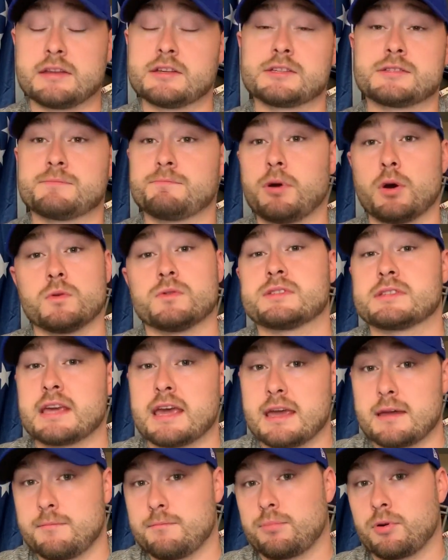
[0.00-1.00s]
his
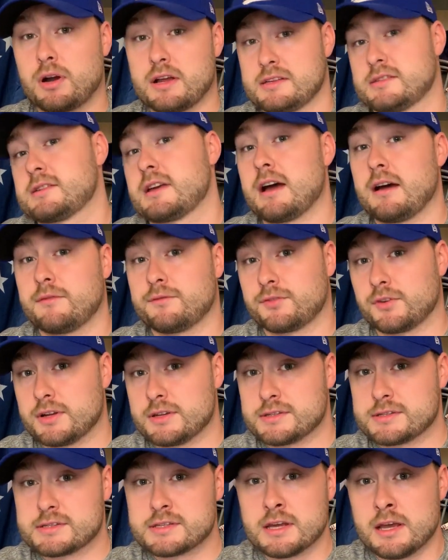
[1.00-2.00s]
post-game press
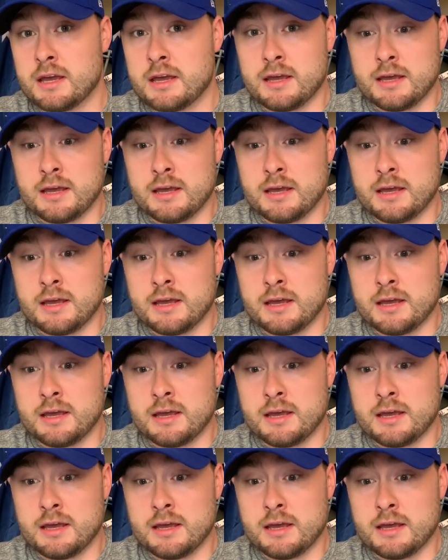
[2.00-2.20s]
conference,